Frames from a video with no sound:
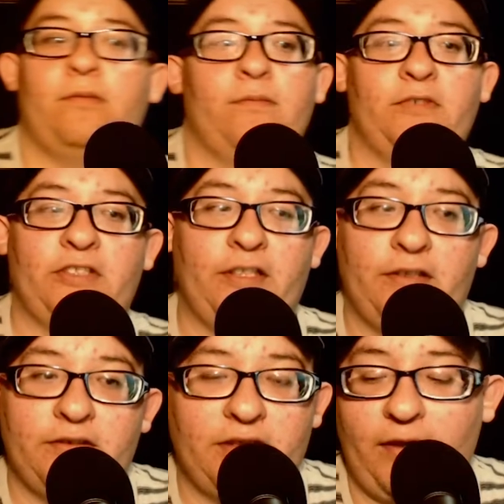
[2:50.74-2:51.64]
Let me see.
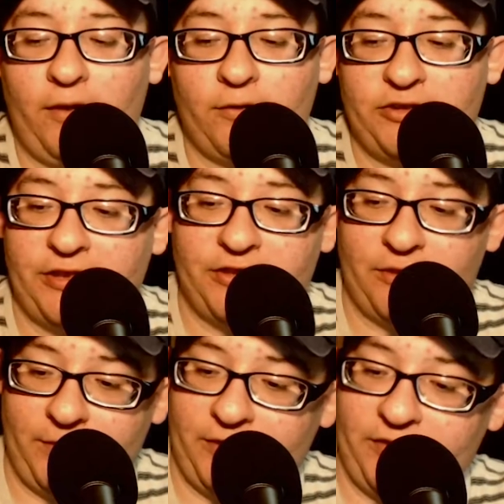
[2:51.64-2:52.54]
So that would change
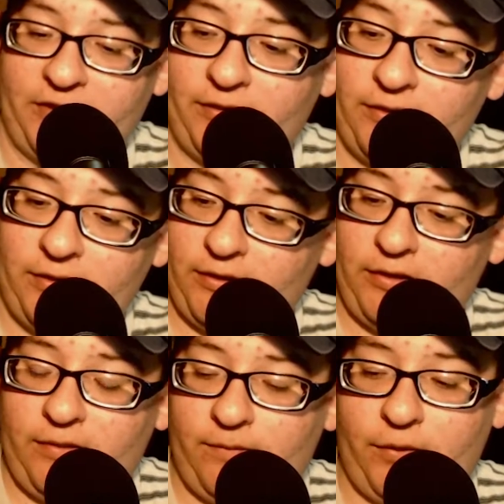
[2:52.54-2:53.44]
up anything.
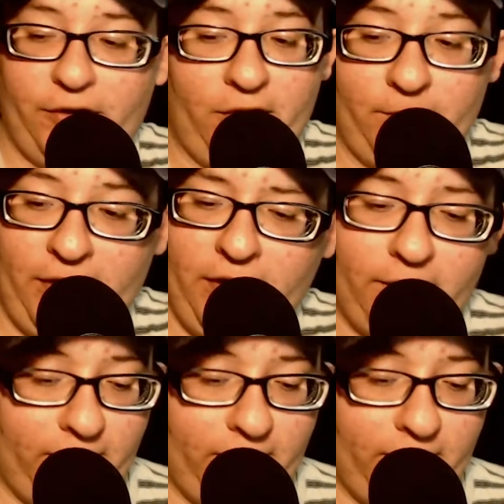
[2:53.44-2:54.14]
But um, yeah,